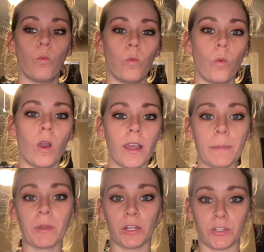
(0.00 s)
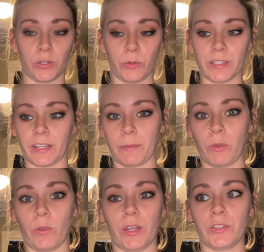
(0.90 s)
what I'm going to do is I'm
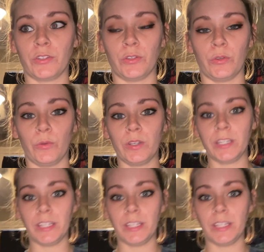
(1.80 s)
going to